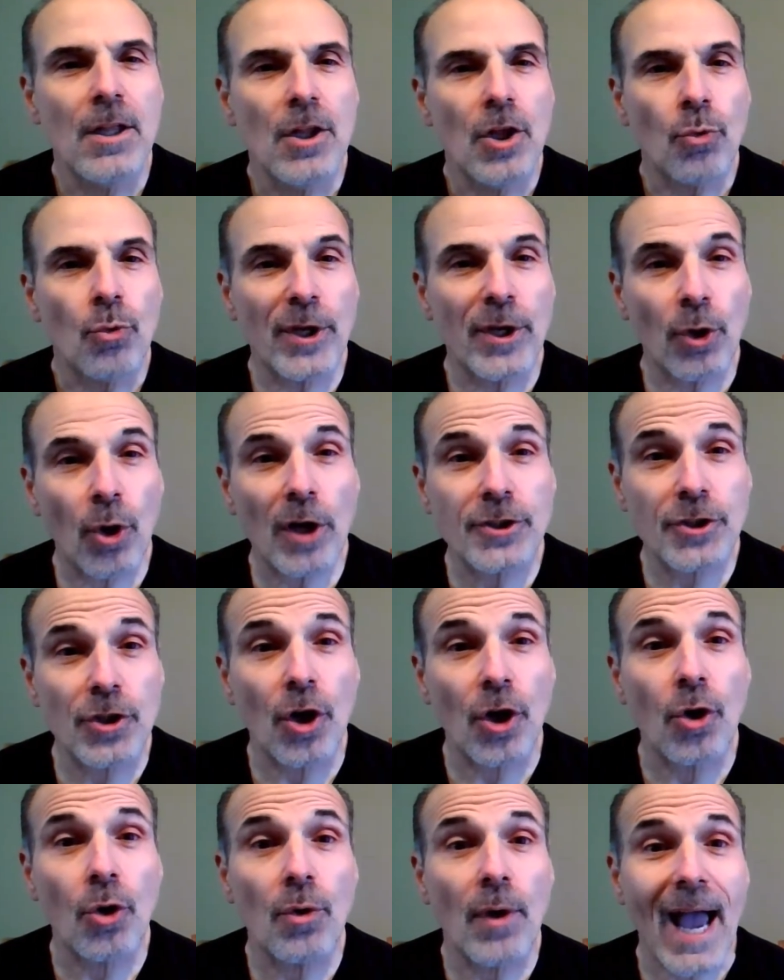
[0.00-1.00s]
We
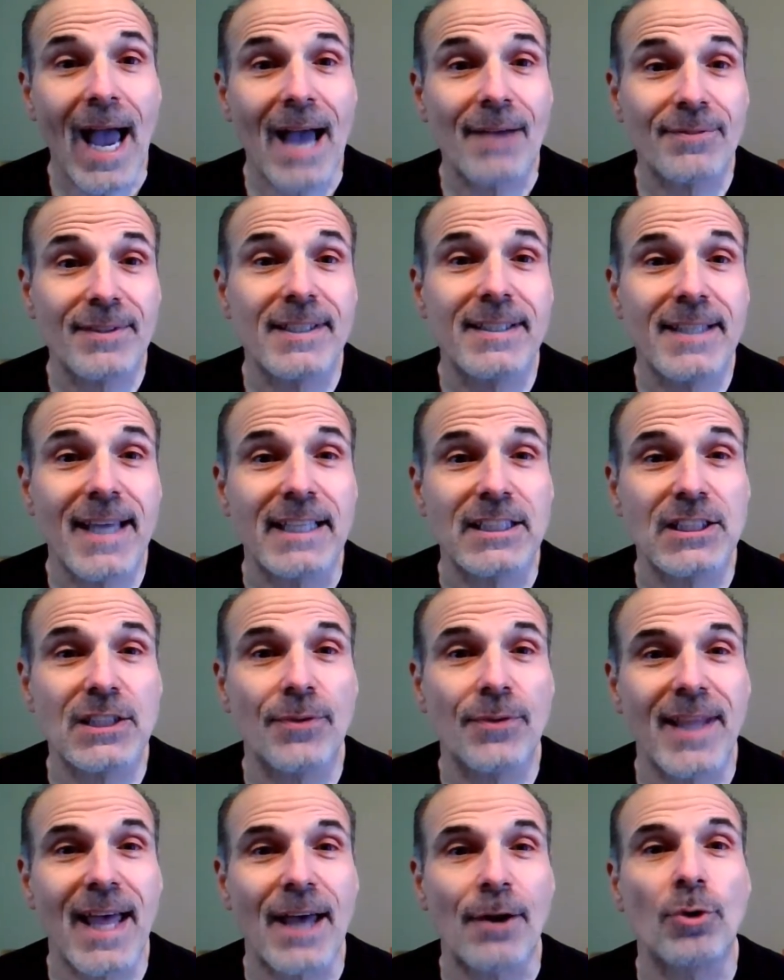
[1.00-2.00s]
also have to test for
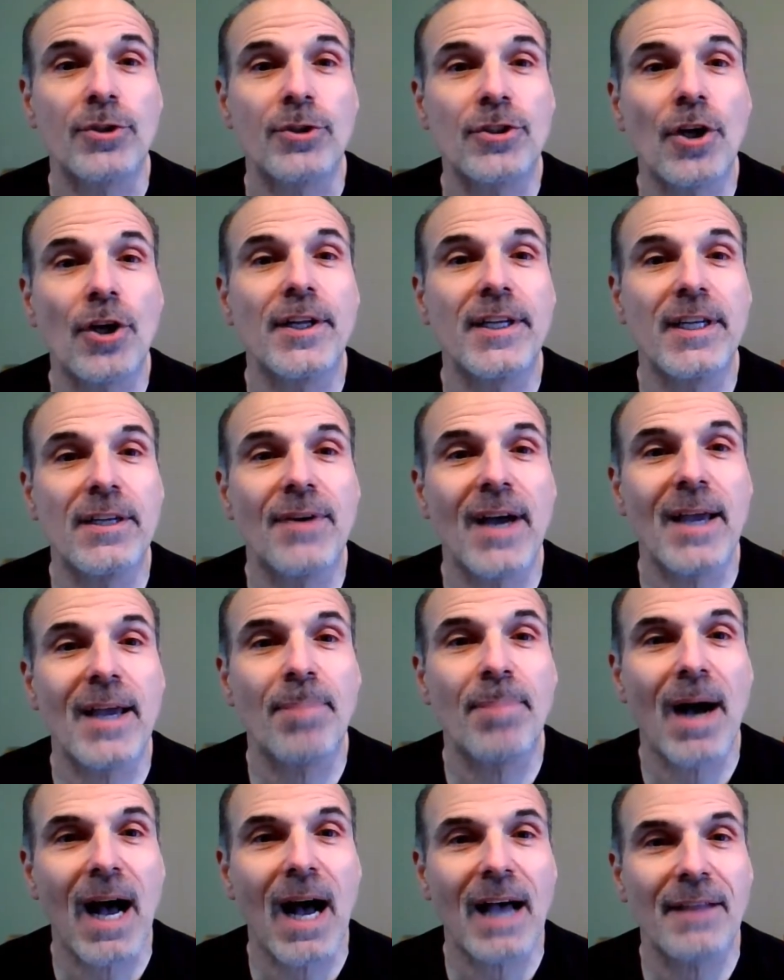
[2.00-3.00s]
that alternative
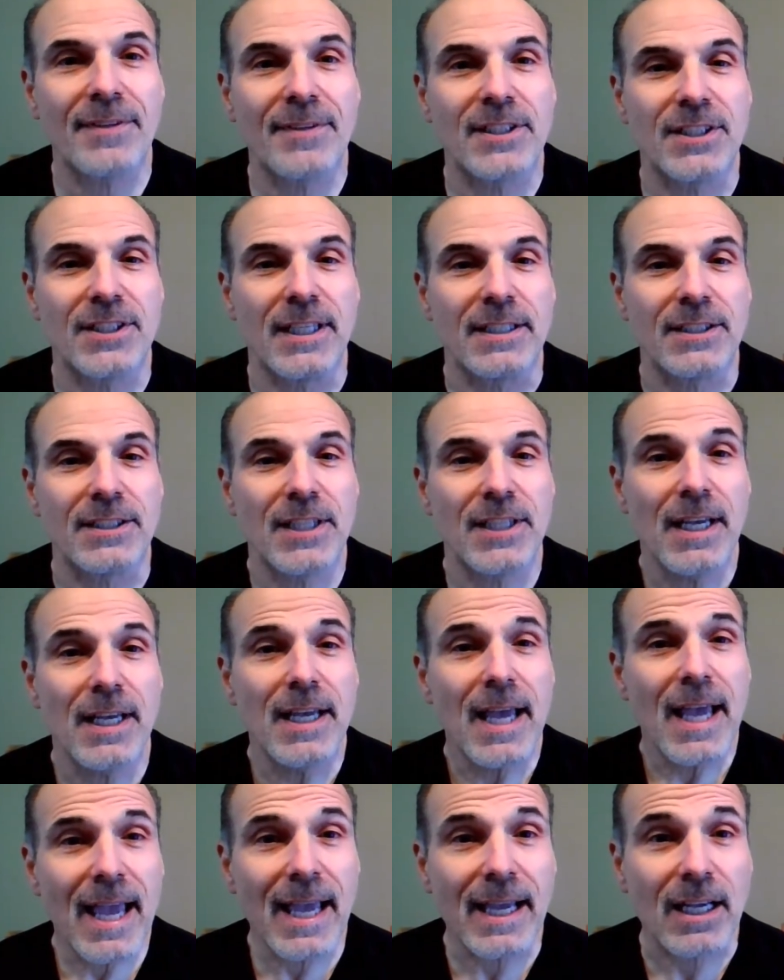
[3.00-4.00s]
hypothesis
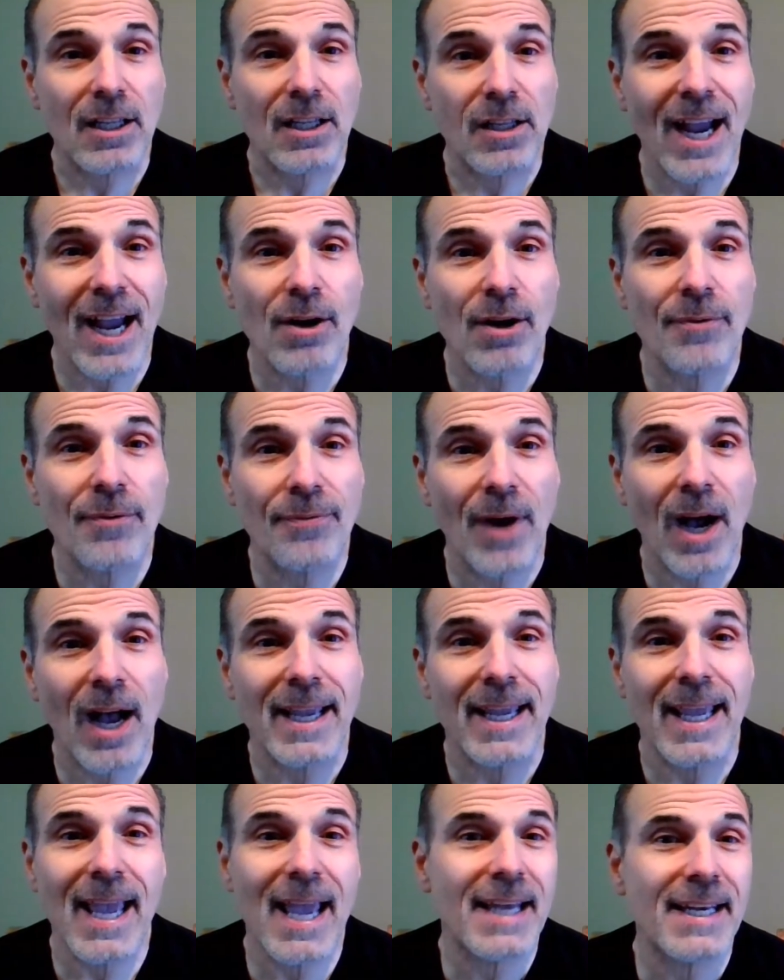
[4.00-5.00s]
and clarify
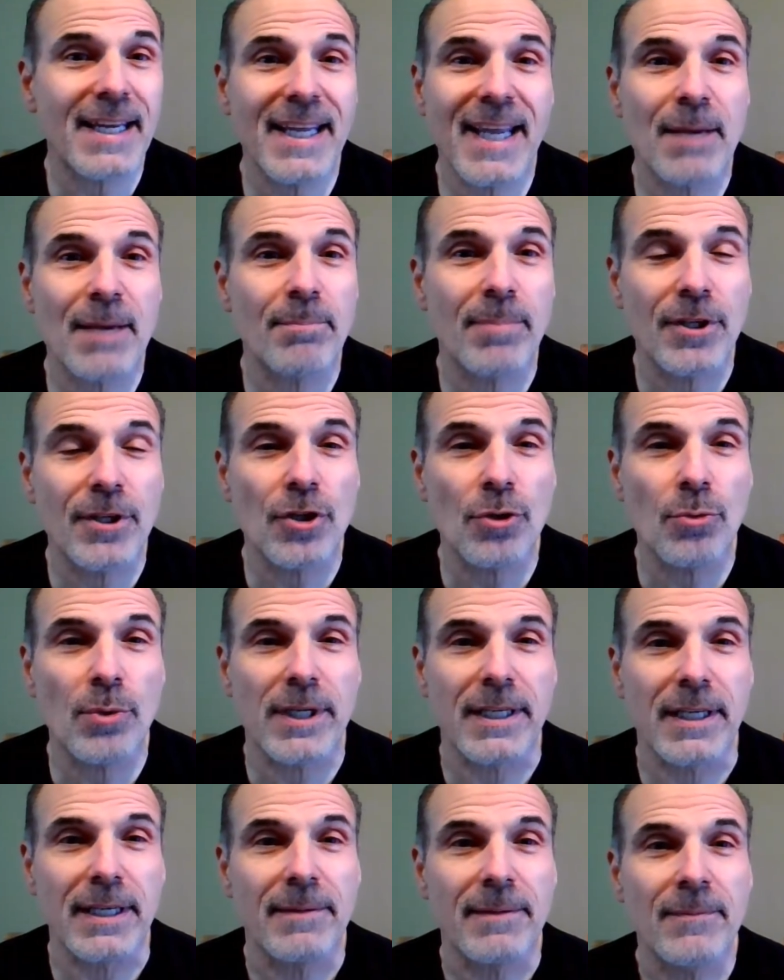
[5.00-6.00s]
any
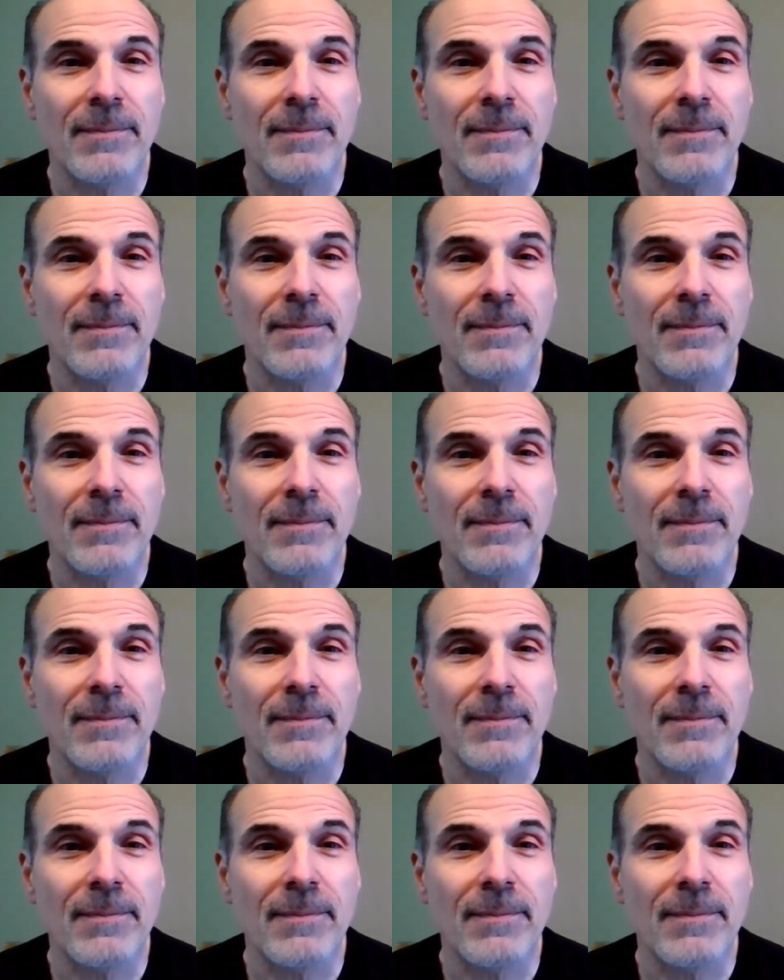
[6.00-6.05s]
ambiguity,